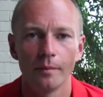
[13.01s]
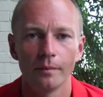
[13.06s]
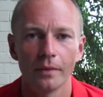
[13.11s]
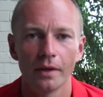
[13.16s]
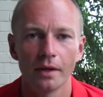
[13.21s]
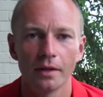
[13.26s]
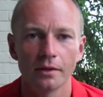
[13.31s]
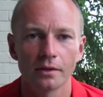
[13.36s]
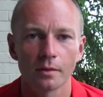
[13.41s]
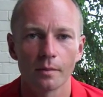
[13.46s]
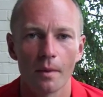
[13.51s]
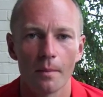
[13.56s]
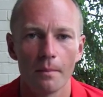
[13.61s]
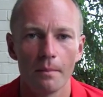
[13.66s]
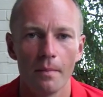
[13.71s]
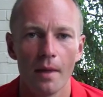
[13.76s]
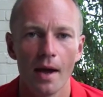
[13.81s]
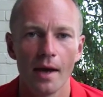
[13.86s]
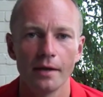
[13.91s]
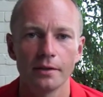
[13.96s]
in some
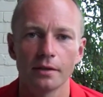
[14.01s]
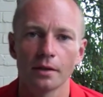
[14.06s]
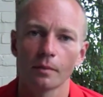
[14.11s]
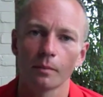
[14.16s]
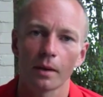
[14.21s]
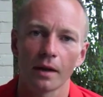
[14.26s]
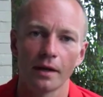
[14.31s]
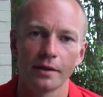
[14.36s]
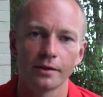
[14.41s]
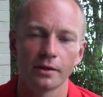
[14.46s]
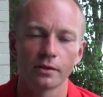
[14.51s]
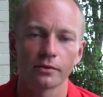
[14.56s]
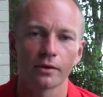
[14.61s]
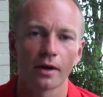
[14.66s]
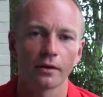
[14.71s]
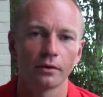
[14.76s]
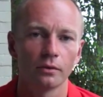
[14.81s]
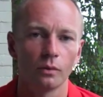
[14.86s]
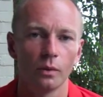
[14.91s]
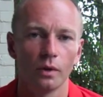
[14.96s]
amazing places
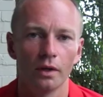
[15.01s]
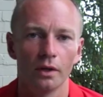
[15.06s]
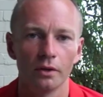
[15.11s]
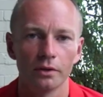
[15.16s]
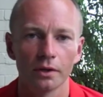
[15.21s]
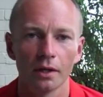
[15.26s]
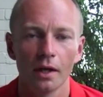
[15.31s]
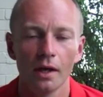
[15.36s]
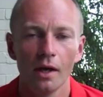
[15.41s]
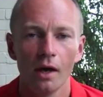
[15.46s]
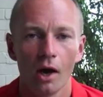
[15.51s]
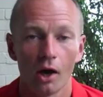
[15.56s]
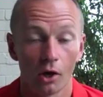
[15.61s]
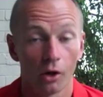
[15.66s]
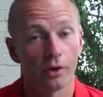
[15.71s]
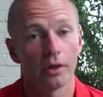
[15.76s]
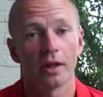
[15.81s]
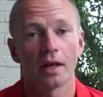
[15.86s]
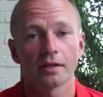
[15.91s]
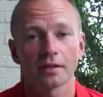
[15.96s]
around the world. A
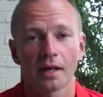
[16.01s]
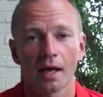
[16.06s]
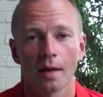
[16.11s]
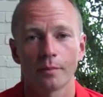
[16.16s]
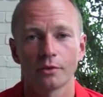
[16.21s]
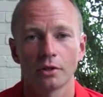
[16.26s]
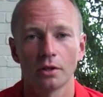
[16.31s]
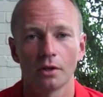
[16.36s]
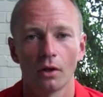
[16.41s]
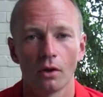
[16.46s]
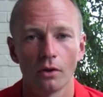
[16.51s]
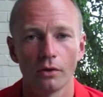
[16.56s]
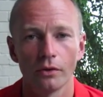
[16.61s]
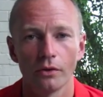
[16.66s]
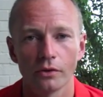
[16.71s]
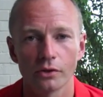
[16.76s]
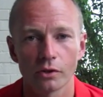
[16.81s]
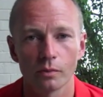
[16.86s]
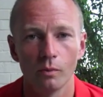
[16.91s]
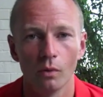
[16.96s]
lot of that's captured
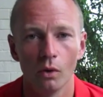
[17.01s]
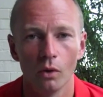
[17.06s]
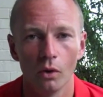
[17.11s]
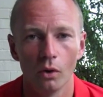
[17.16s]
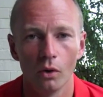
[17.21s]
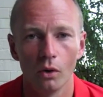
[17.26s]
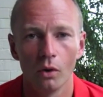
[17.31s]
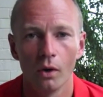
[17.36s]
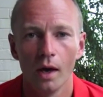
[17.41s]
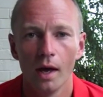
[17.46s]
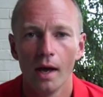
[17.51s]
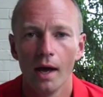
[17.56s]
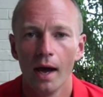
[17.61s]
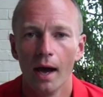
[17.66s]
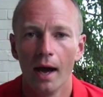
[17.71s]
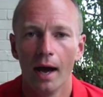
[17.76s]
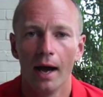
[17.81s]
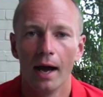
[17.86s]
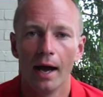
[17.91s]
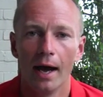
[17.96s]
on small
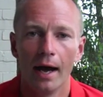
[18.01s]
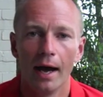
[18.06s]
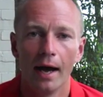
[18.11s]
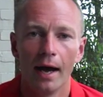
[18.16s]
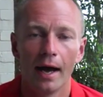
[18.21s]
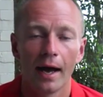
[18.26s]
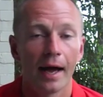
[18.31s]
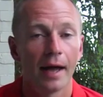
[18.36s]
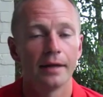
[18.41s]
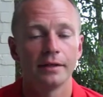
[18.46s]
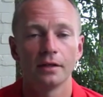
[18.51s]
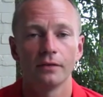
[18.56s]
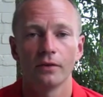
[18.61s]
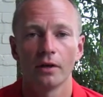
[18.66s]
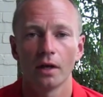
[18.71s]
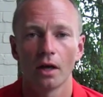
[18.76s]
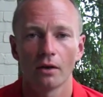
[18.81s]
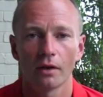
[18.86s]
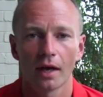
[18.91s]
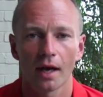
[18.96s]
handy
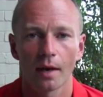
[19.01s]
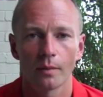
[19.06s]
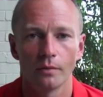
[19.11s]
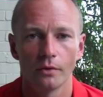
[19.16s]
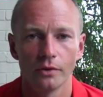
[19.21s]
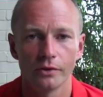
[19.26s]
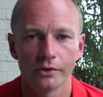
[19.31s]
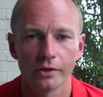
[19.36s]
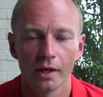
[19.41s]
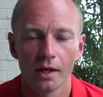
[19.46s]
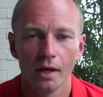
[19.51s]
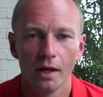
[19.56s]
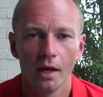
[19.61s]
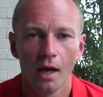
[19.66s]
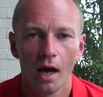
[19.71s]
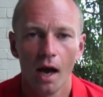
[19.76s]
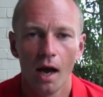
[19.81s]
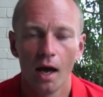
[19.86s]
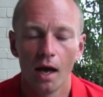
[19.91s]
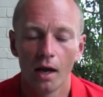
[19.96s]
video cameras.
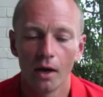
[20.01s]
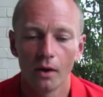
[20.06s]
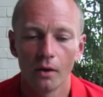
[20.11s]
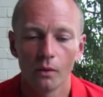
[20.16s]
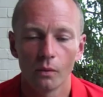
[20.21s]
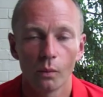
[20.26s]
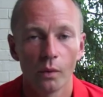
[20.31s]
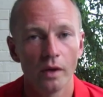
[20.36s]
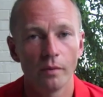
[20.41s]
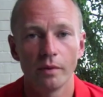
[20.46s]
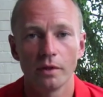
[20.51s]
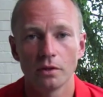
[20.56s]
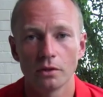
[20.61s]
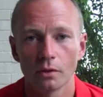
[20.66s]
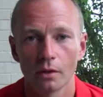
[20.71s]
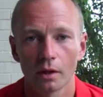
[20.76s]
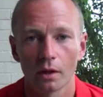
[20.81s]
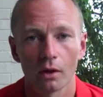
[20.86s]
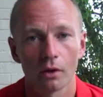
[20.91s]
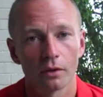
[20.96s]
We've been
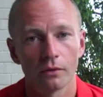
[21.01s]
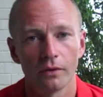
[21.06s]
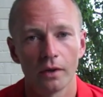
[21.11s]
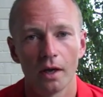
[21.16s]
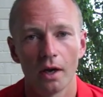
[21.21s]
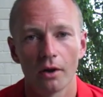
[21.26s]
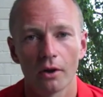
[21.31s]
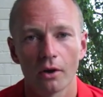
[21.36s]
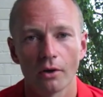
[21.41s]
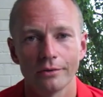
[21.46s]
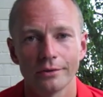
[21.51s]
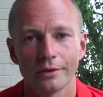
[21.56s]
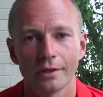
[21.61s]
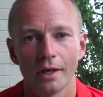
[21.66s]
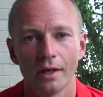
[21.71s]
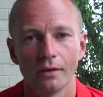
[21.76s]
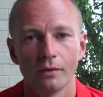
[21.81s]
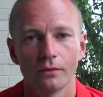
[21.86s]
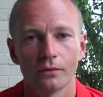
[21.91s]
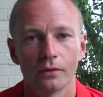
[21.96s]
doing a lot of video
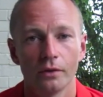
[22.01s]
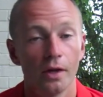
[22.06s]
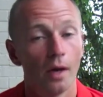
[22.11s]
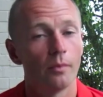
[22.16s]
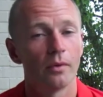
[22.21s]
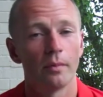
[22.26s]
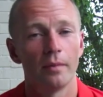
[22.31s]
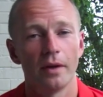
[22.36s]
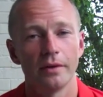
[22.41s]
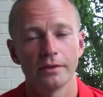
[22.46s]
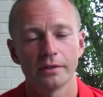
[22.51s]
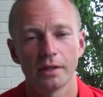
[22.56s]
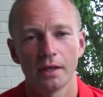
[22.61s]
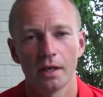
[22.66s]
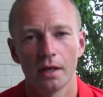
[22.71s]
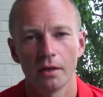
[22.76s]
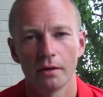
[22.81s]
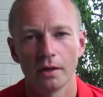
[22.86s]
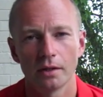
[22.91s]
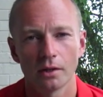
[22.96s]
content for a number of months
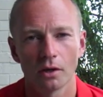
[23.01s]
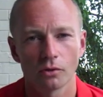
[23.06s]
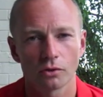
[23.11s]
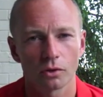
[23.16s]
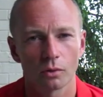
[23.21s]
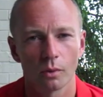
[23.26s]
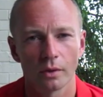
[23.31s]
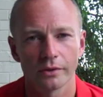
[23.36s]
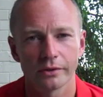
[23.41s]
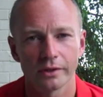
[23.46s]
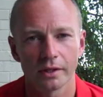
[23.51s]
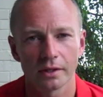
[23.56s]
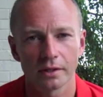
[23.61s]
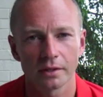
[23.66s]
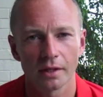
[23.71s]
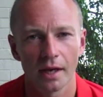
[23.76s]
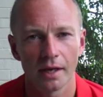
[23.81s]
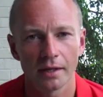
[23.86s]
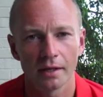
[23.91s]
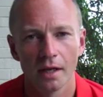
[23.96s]
here at
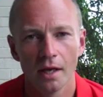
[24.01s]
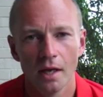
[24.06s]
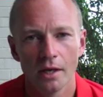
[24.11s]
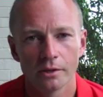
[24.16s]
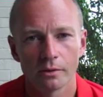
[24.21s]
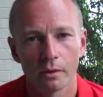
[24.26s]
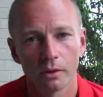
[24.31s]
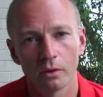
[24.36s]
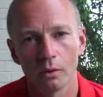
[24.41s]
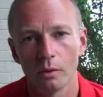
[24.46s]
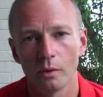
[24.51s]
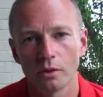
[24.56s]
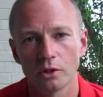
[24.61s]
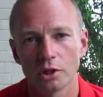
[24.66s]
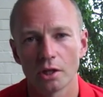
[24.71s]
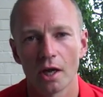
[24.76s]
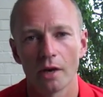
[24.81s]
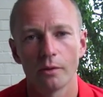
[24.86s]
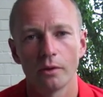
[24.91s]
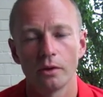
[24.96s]
Ultra168, so we thought we'd
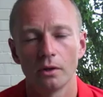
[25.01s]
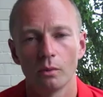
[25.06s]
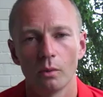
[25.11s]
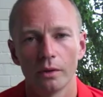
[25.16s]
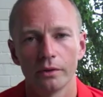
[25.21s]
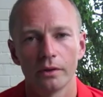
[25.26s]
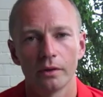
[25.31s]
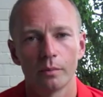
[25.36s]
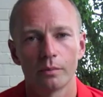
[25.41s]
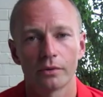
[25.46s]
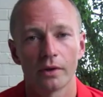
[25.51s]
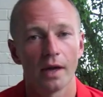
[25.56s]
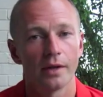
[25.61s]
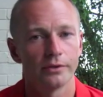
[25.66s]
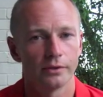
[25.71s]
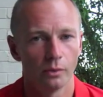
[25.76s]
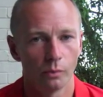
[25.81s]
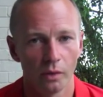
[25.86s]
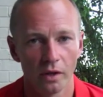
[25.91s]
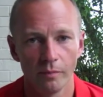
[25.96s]
share with you one of the
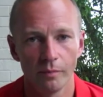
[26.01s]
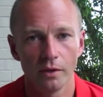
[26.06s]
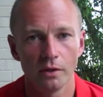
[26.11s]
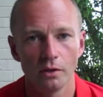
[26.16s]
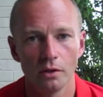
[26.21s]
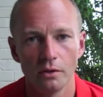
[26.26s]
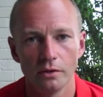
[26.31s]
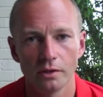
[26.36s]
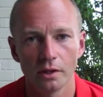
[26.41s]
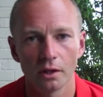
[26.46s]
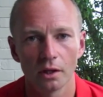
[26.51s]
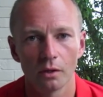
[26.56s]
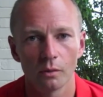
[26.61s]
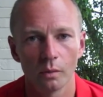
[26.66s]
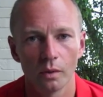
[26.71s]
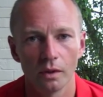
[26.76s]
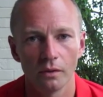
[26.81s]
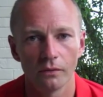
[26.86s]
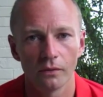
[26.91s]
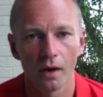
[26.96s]
brands that we've been using that
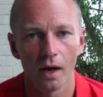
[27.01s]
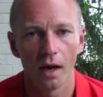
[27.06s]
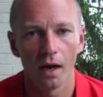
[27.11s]
we've